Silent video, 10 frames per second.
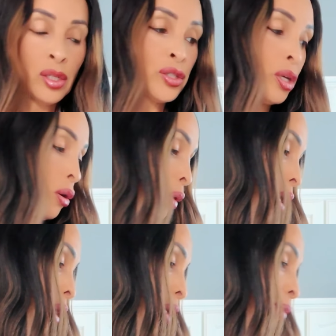So
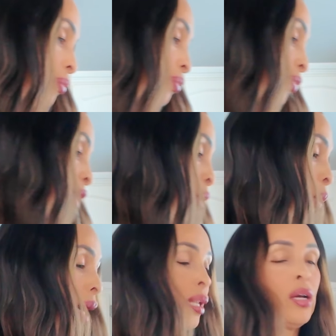a
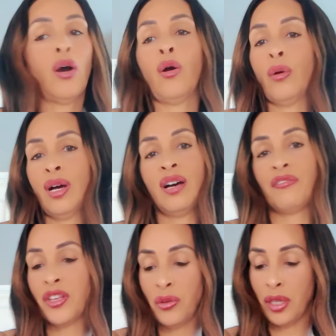while ago, a
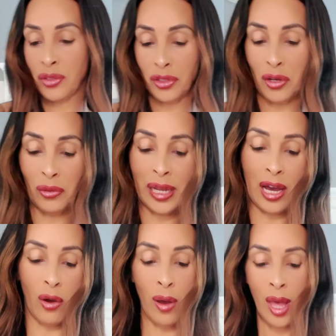few years ago
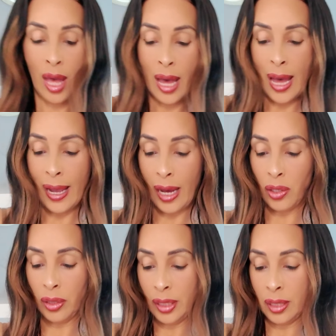now, I
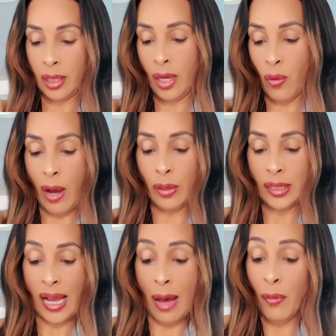got on this thing where I
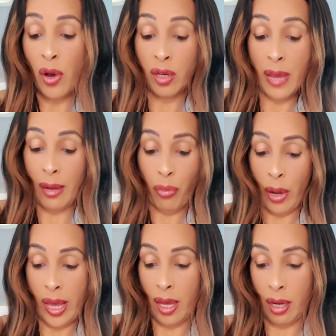was like, I'm going to make
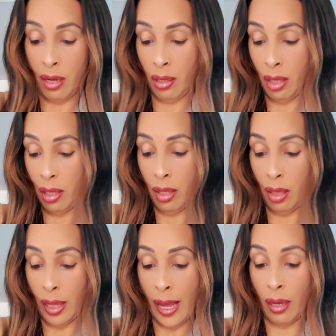bread
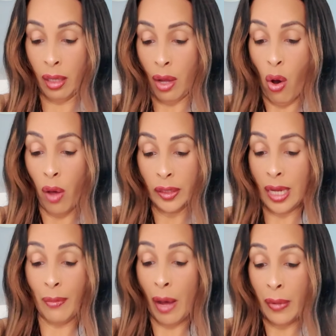like all the
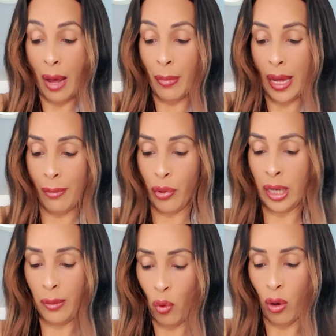time. I'm not buying
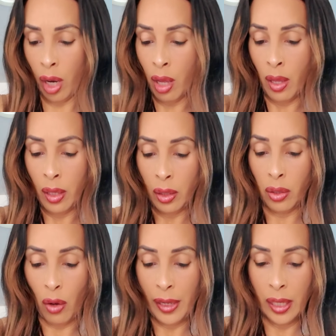bread anymore,
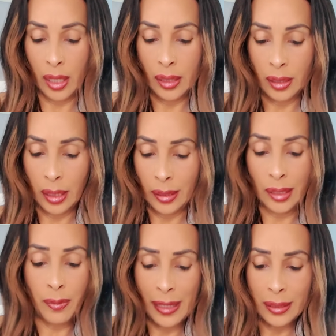you know, because it's
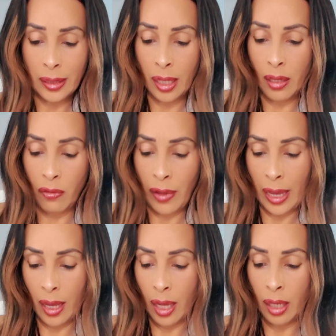expensive
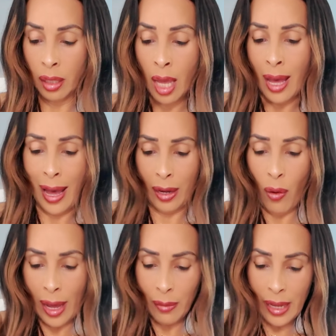and I
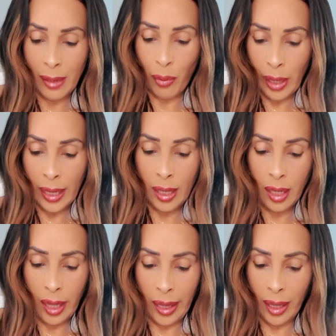know how to make
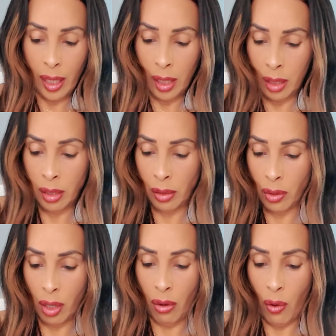bread and,
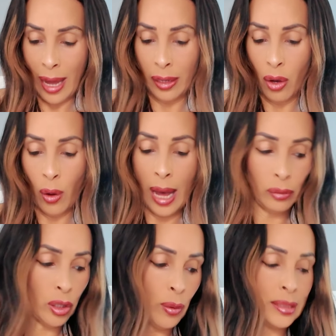you know,
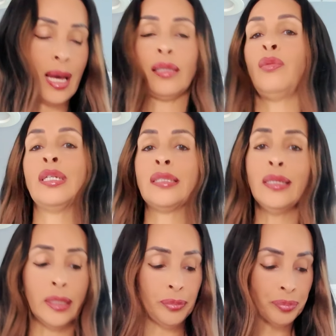I'll know exactly what's
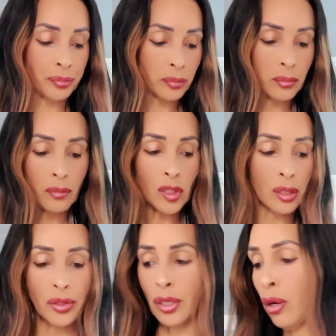in it.
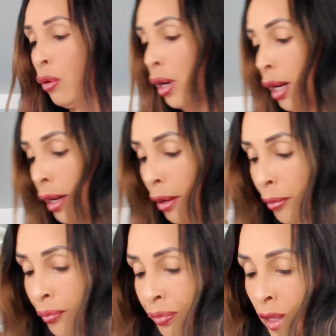So
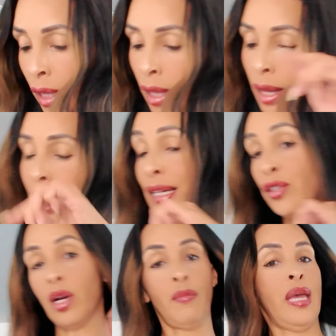I
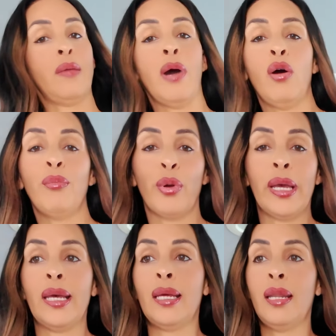started making my own
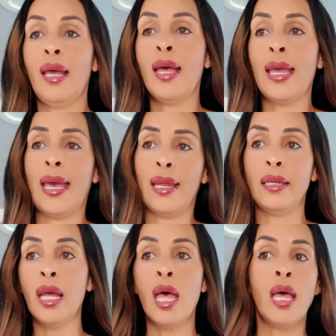bread
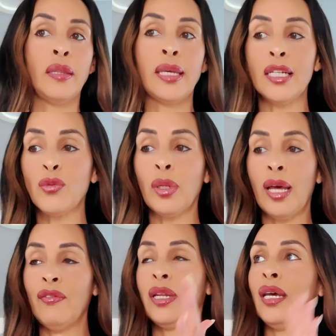and the kids were
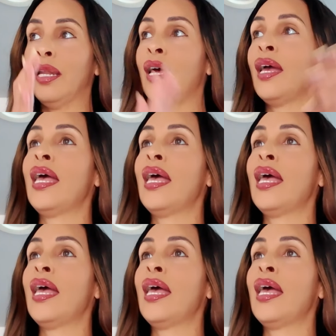loving it.